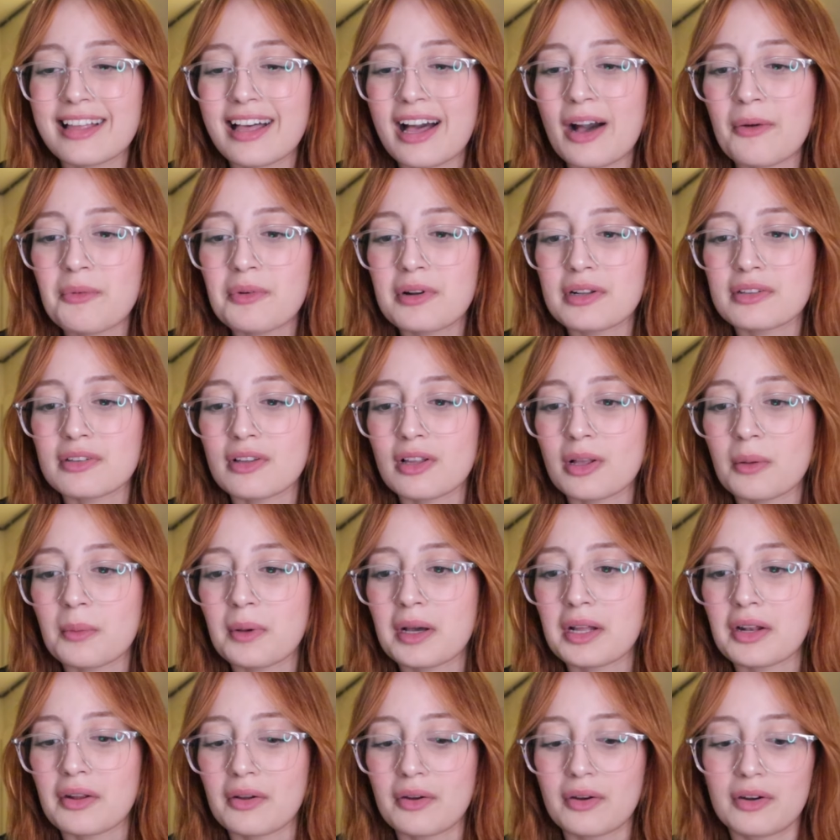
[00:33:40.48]
I want to talk
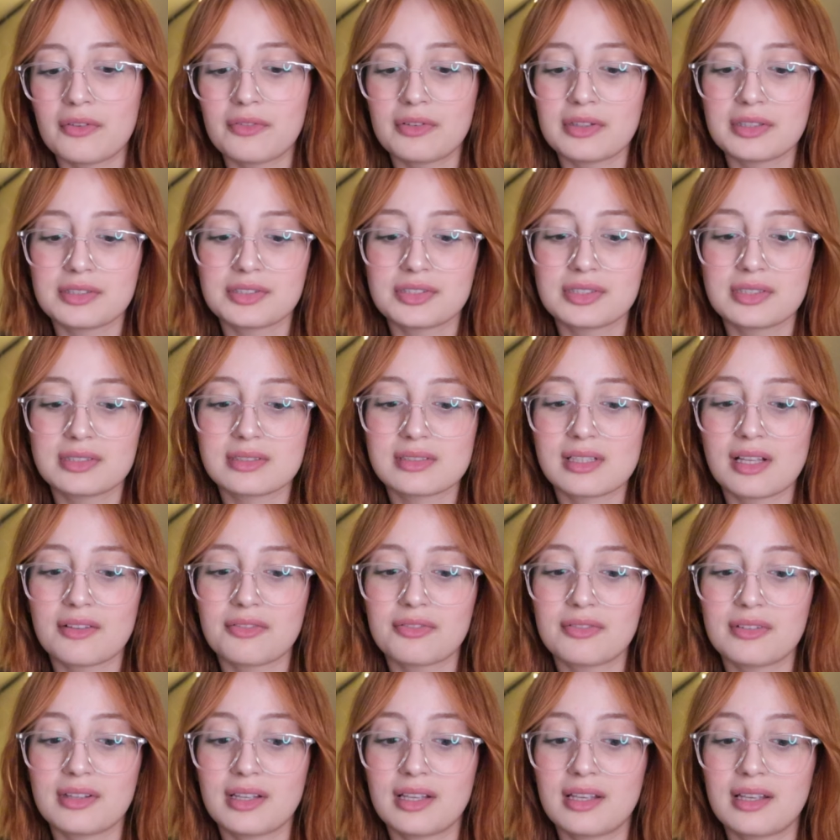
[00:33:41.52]
about her. Well, she's
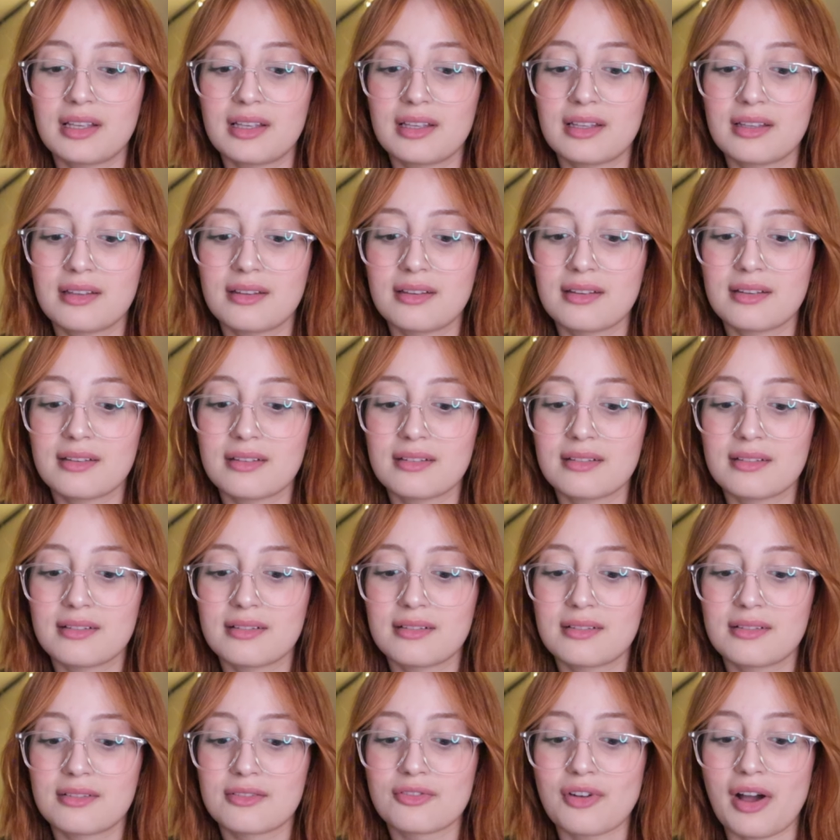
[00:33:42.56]
definitely
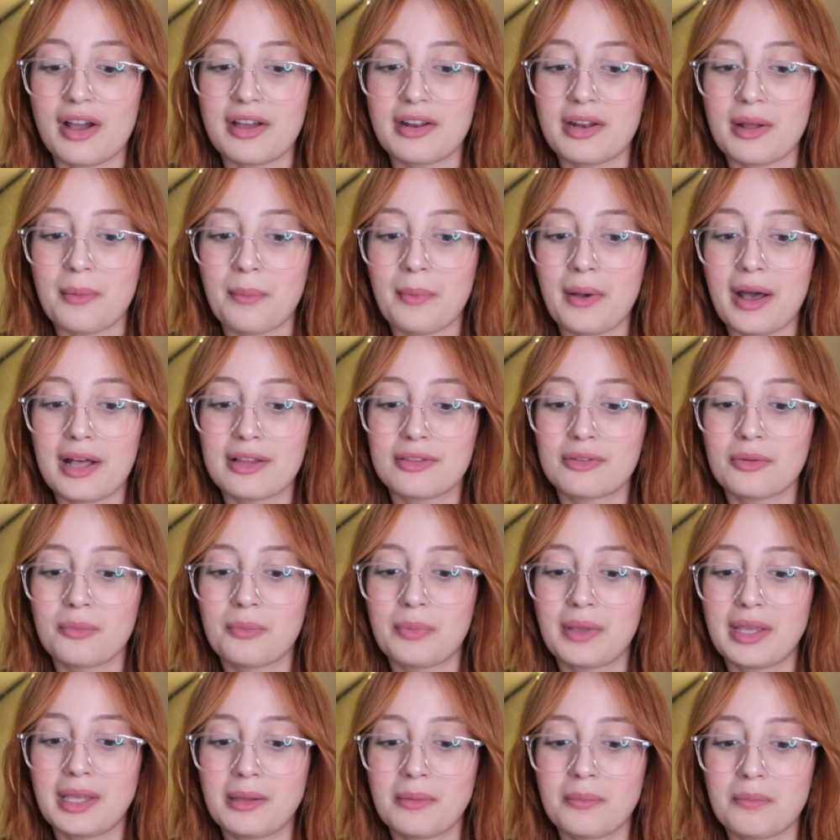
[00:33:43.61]
right about
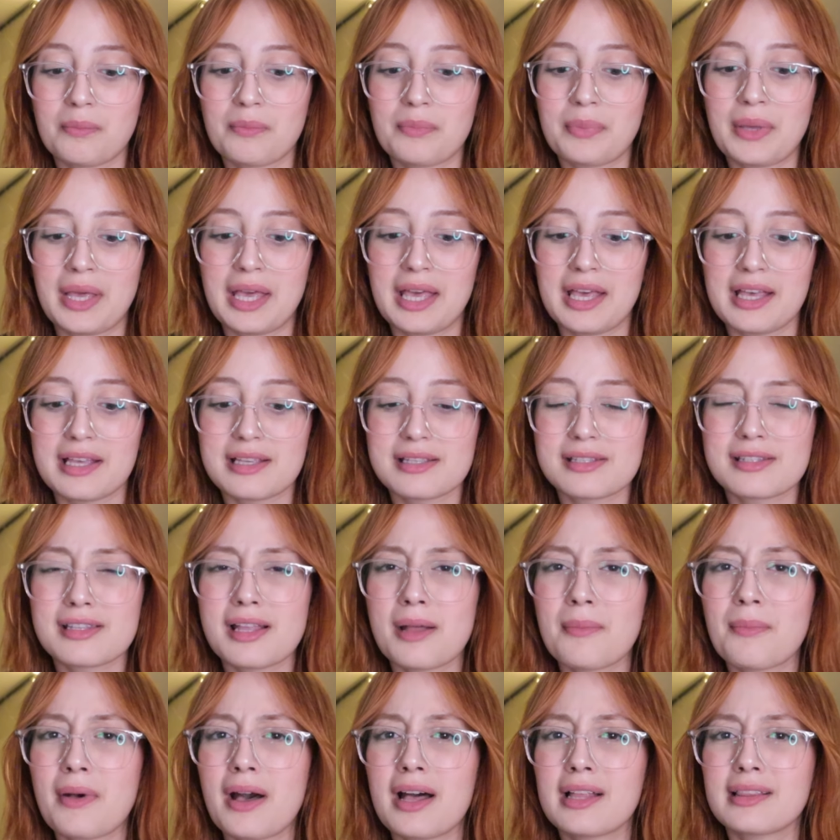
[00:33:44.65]
being pissed
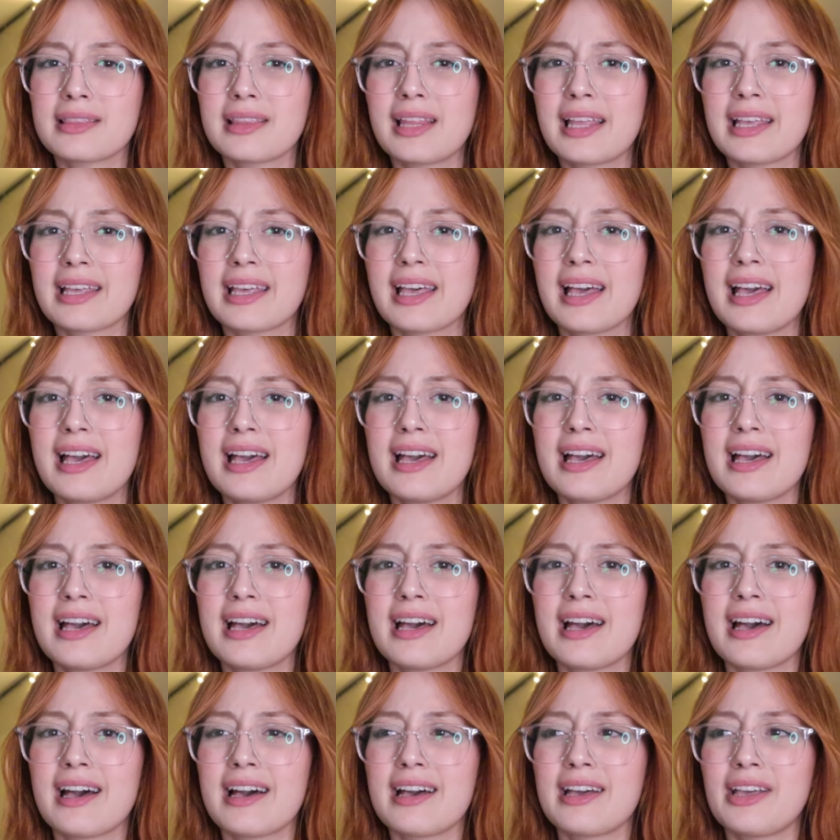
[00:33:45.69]
about like
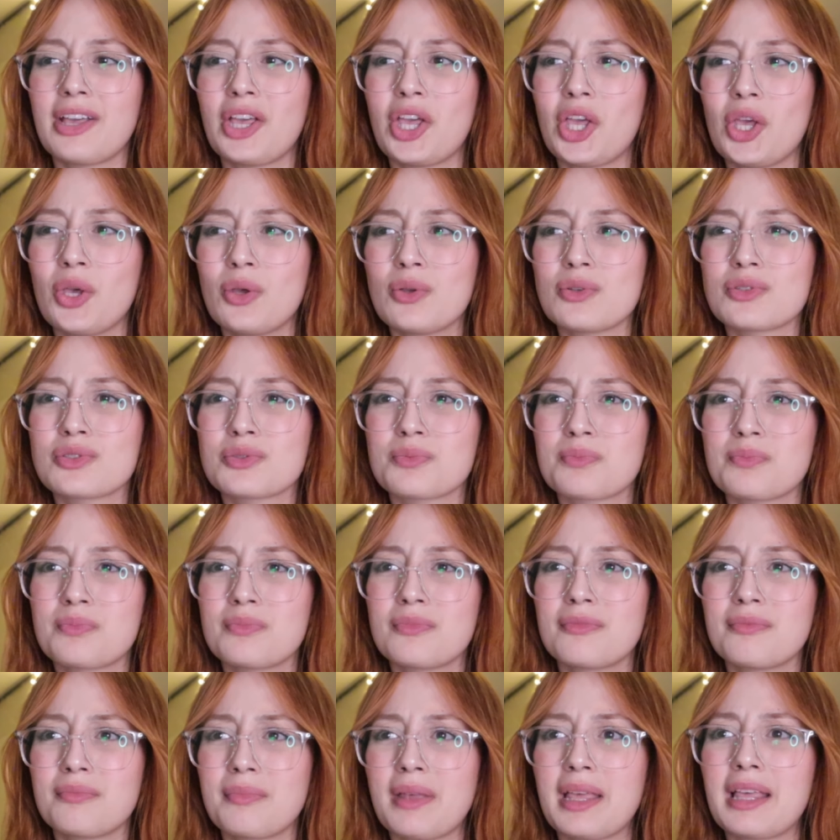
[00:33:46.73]
Huey
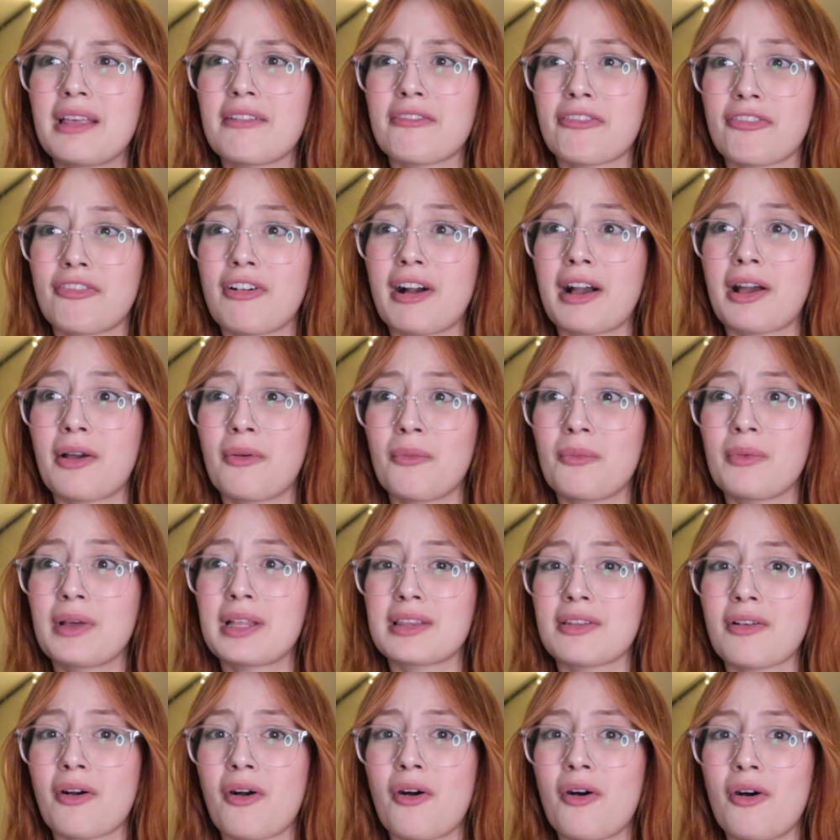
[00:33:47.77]
being fucking
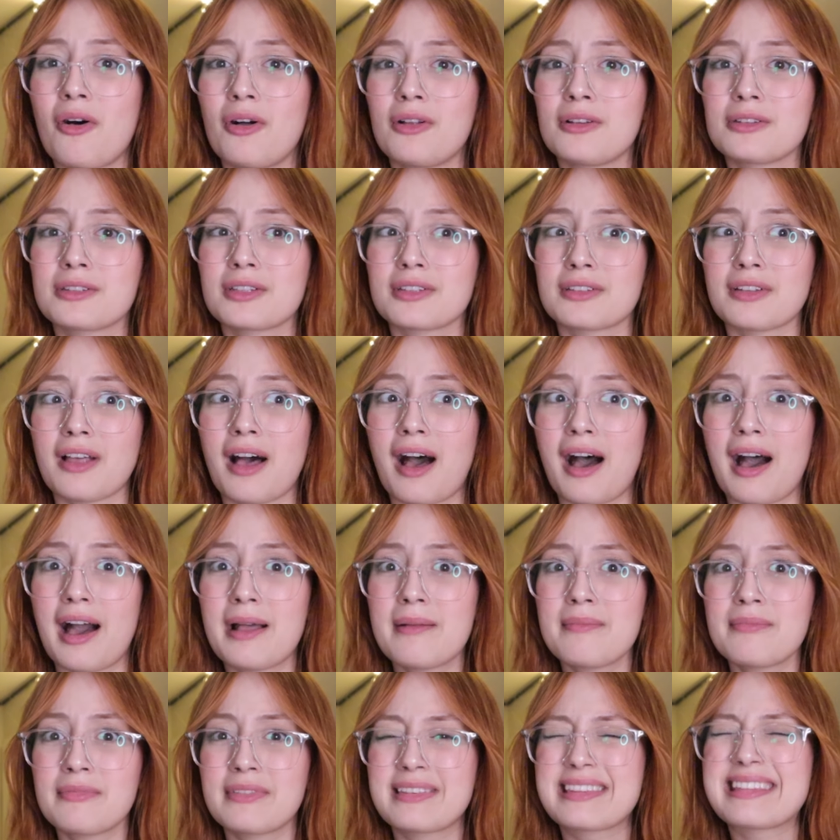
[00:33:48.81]
with all the
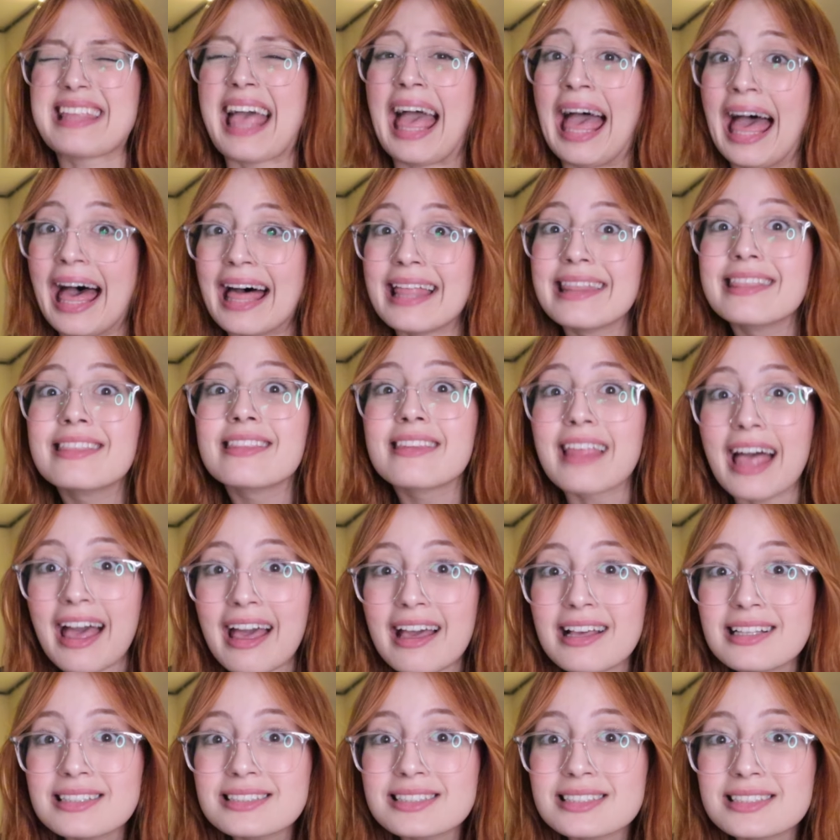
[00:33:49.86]
time. 10
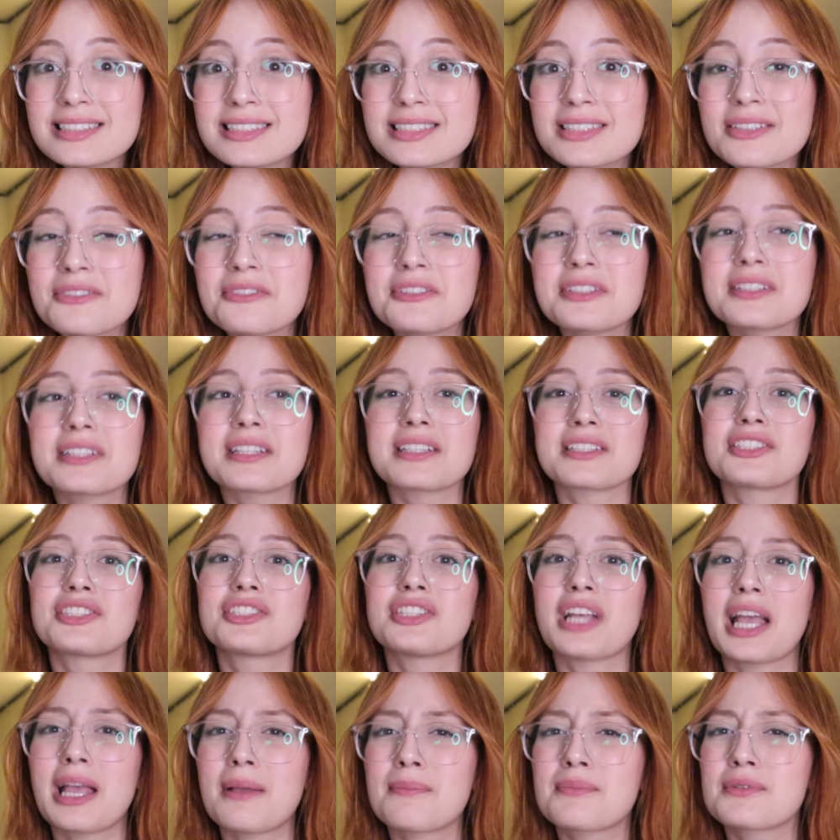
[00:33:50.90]
days with a
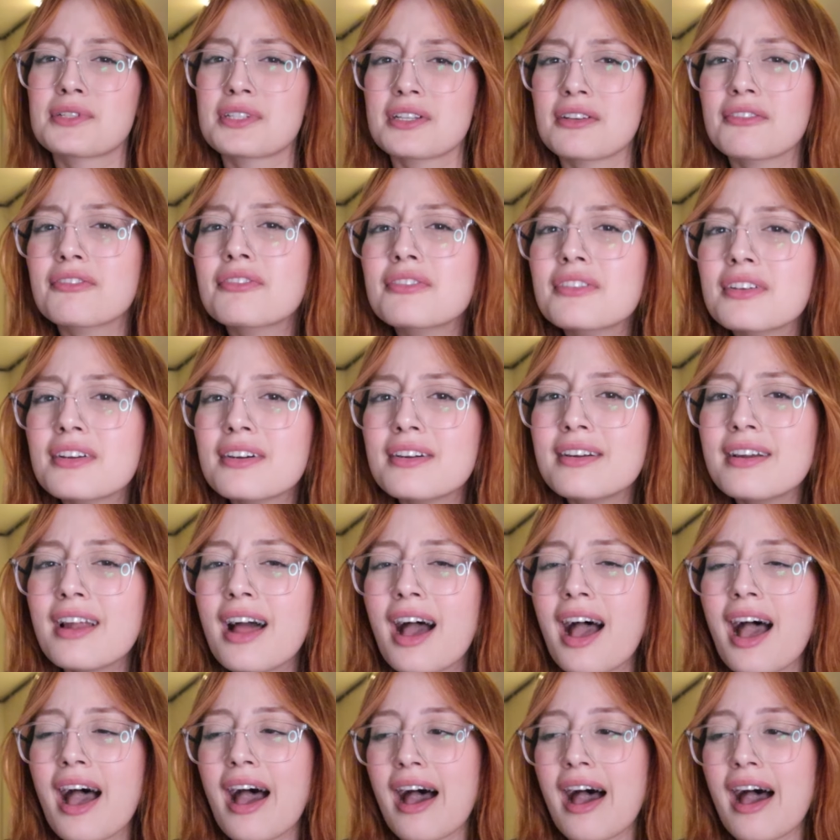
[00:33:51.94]
shapeshifter.